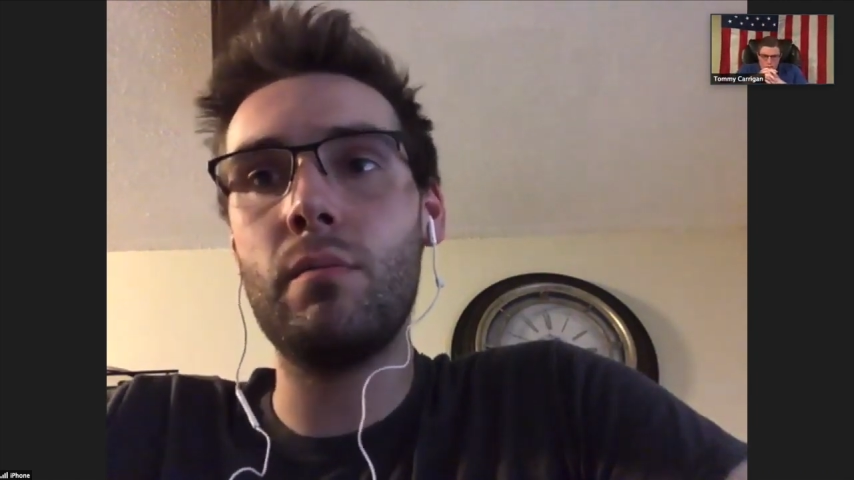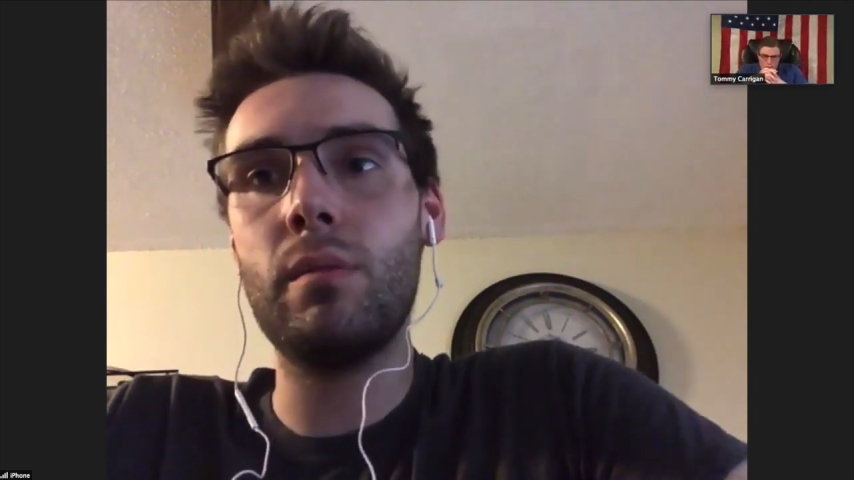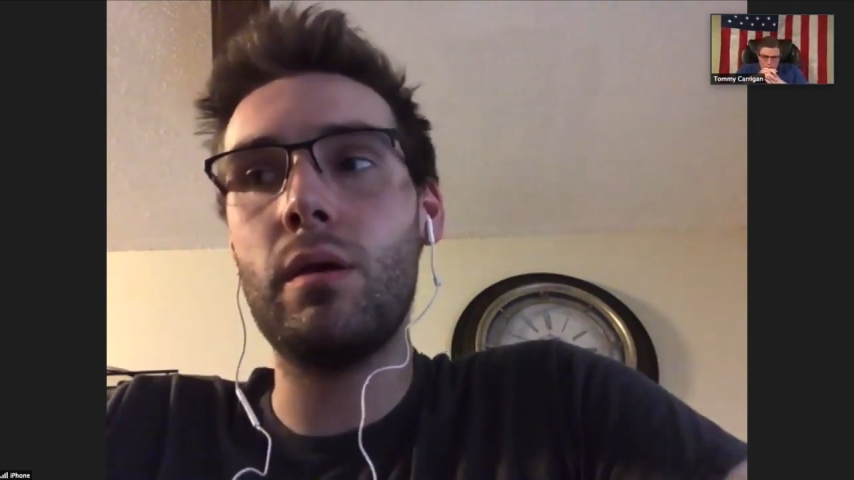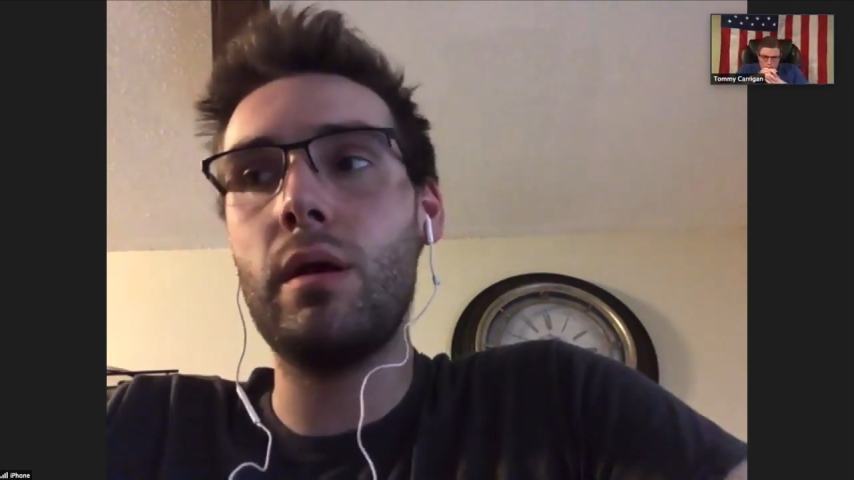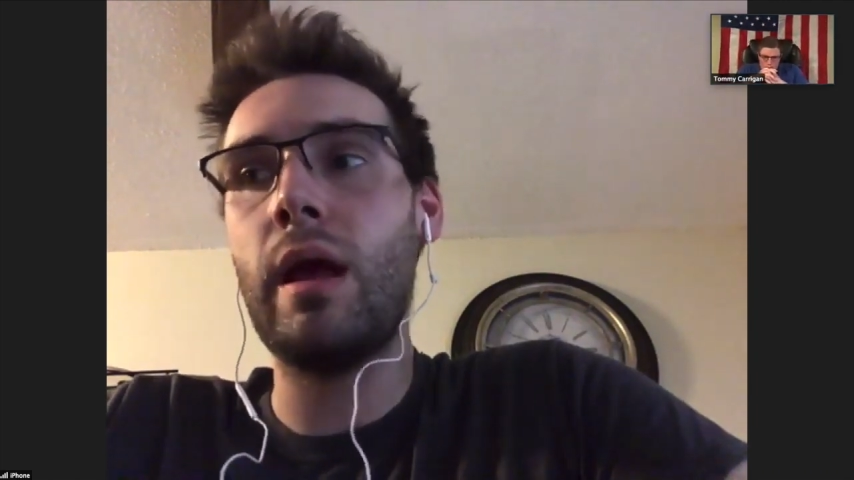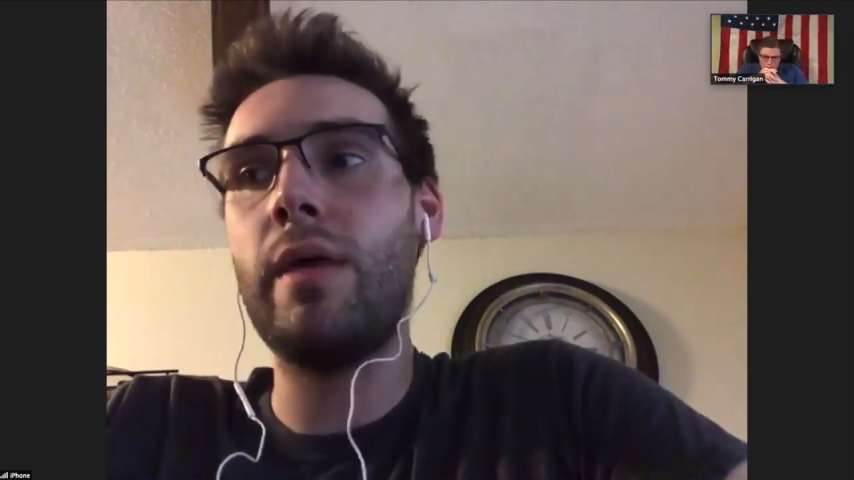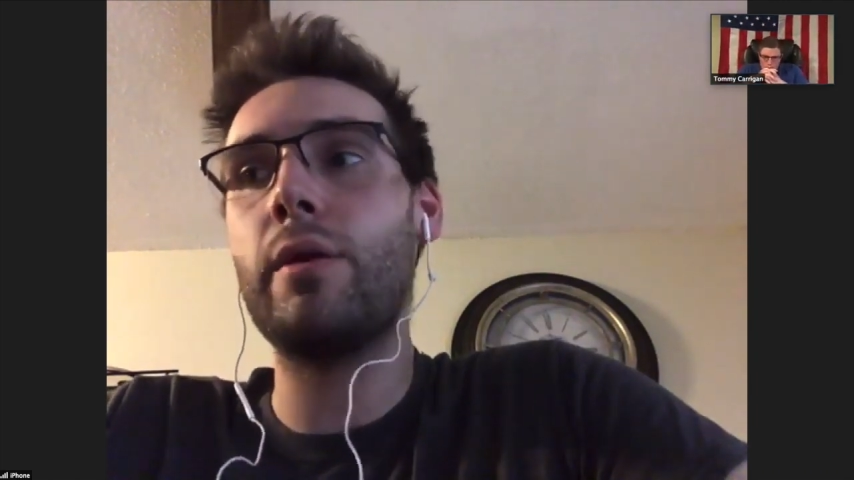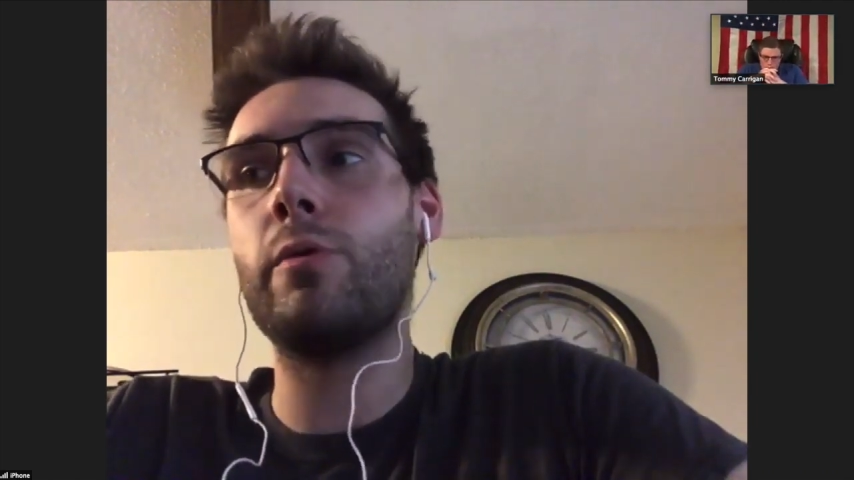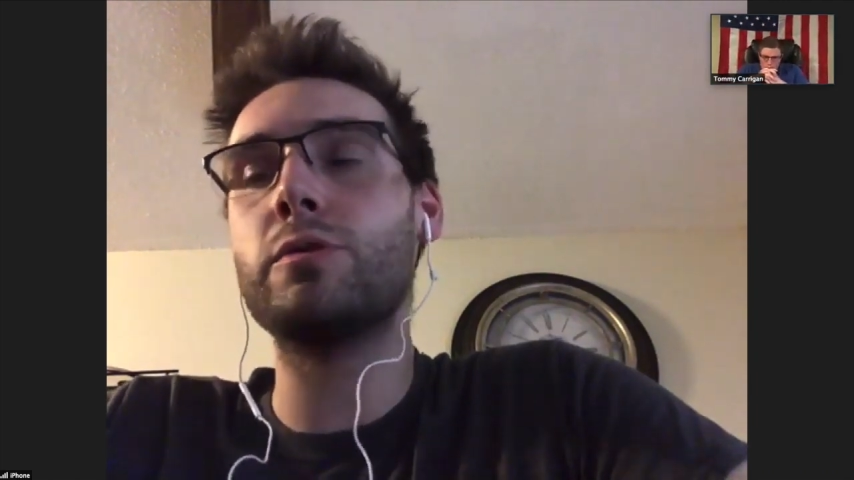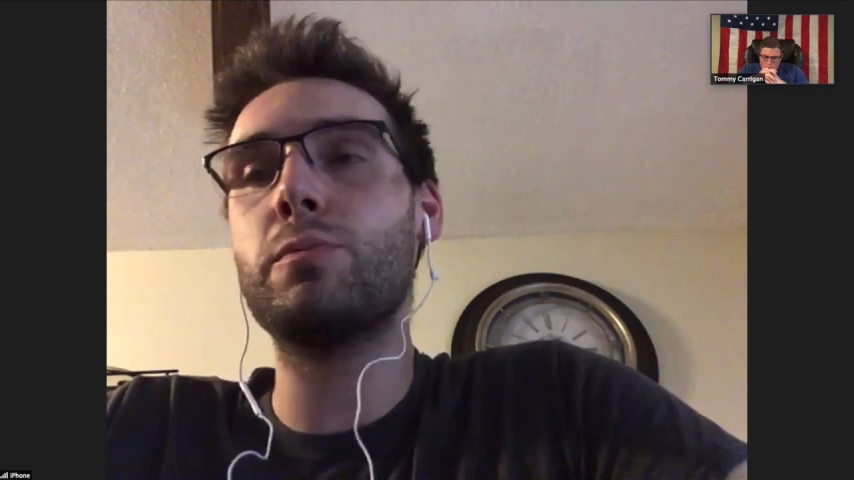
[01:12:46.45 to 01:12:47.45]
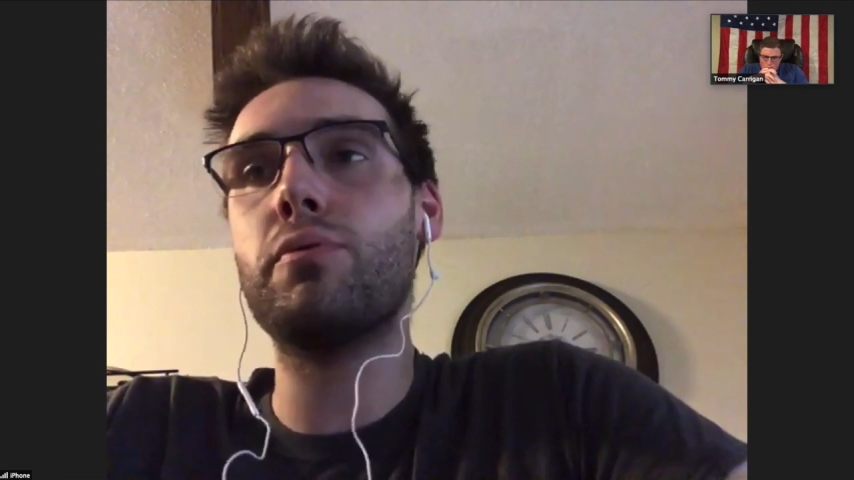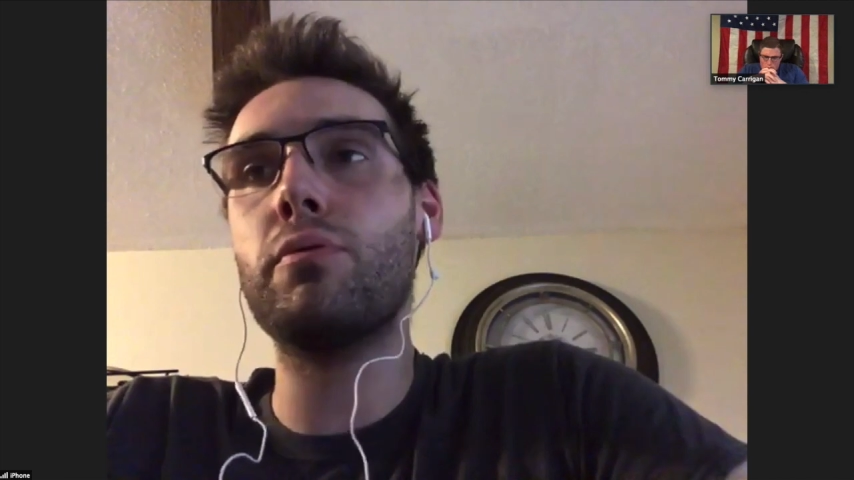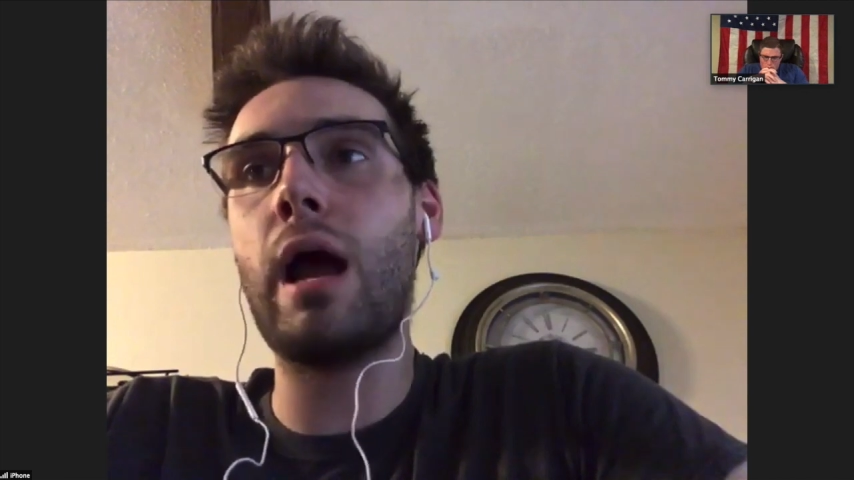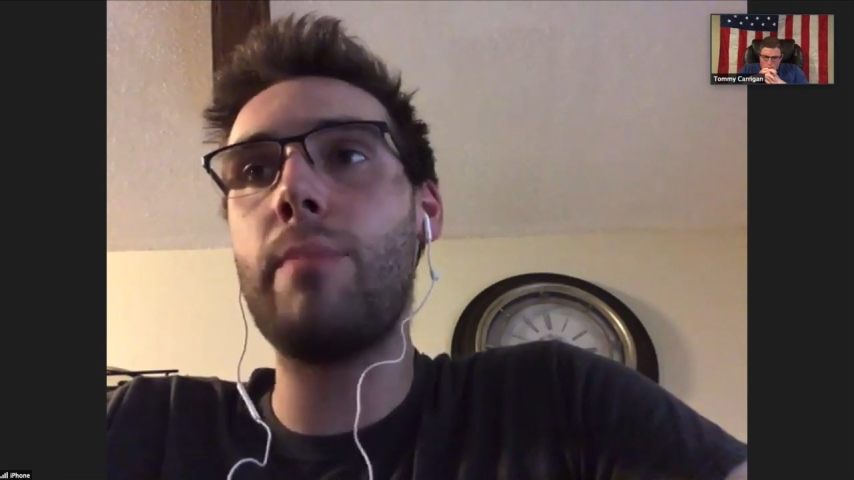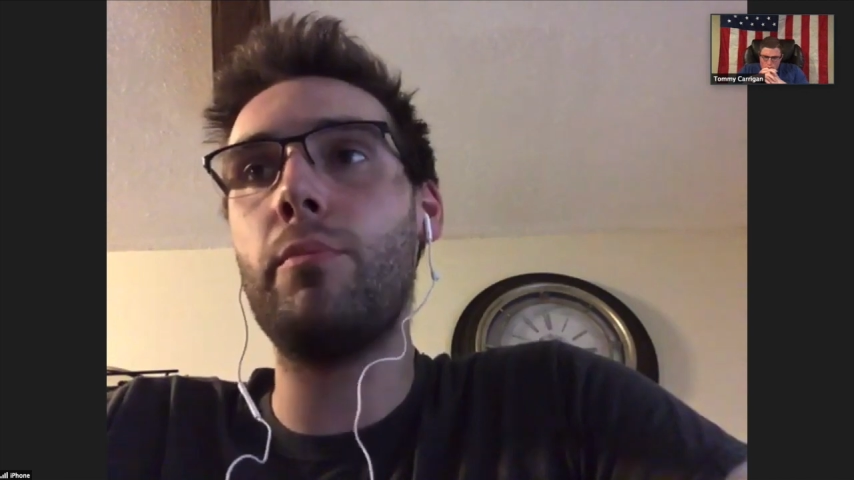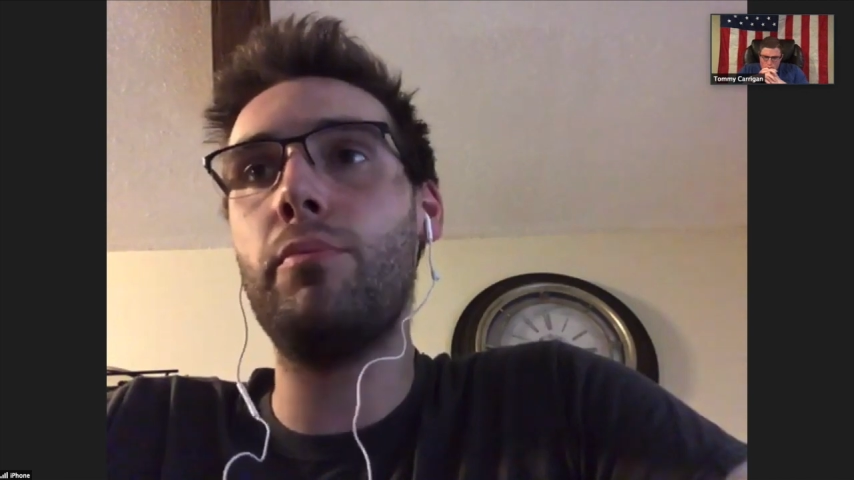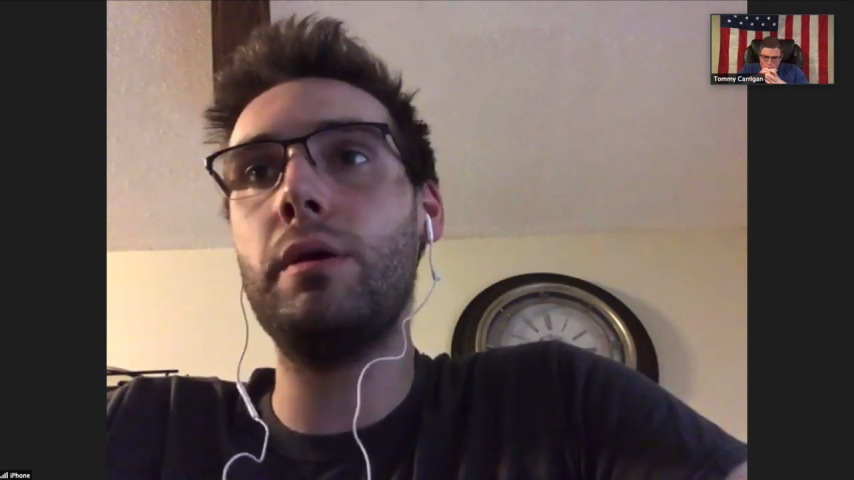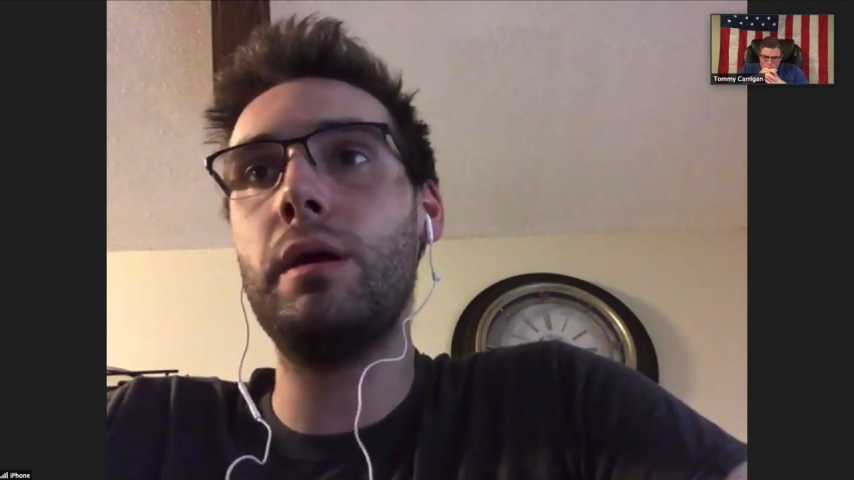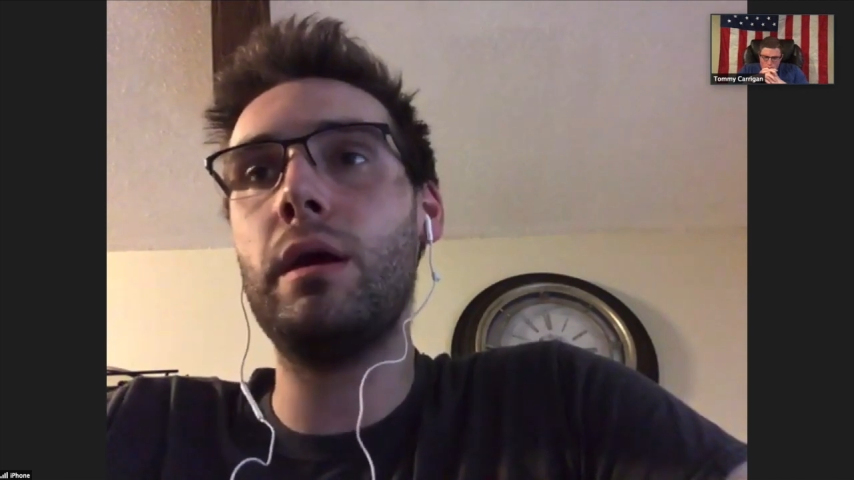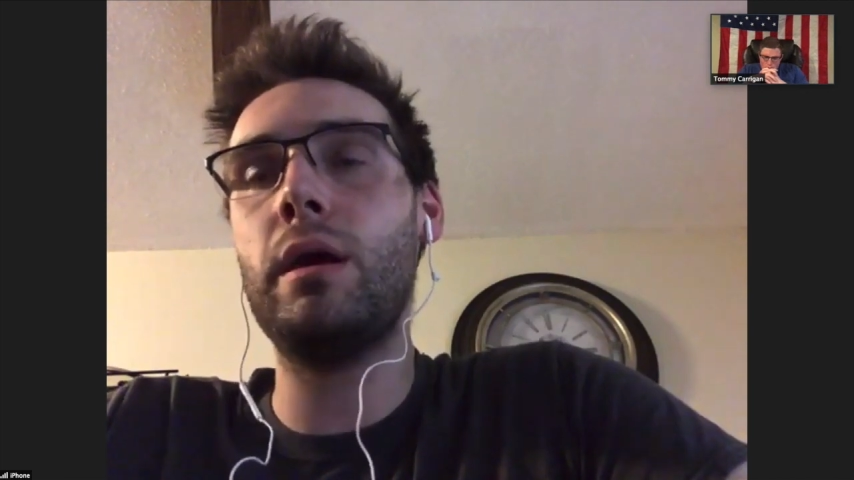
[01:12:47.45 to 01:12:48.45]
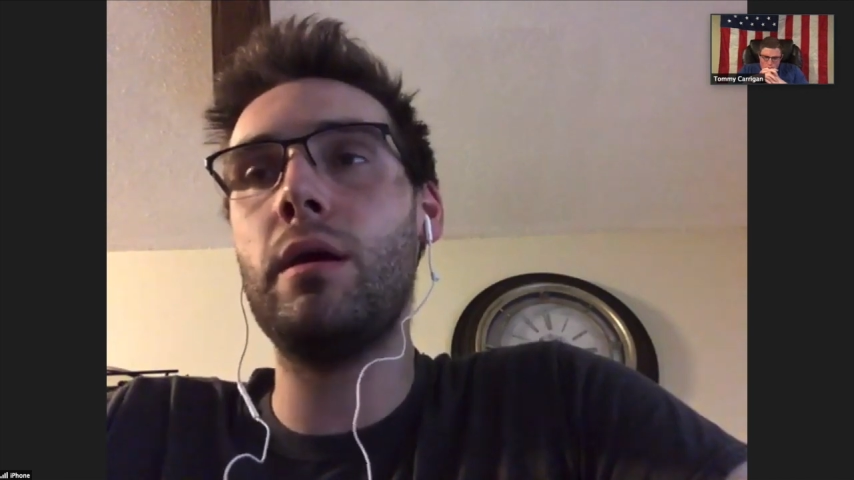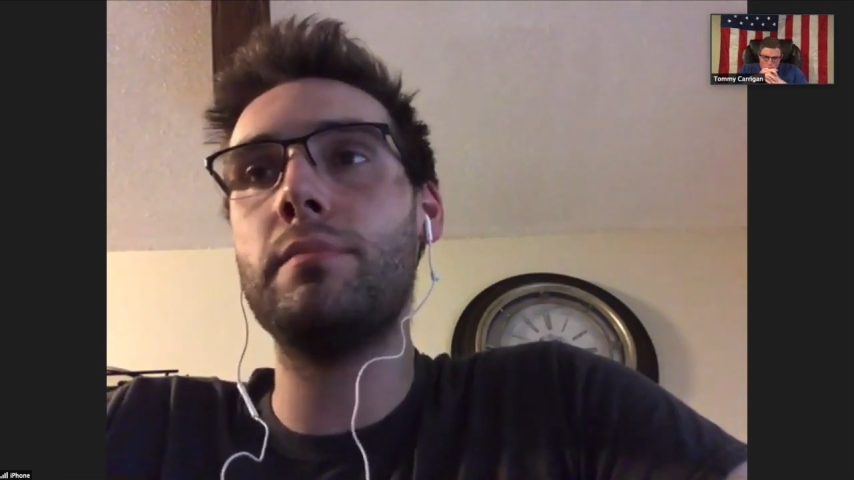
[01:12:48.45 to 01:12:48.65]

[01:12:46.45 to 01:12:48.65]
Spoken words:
Mm-hmm. And there was probably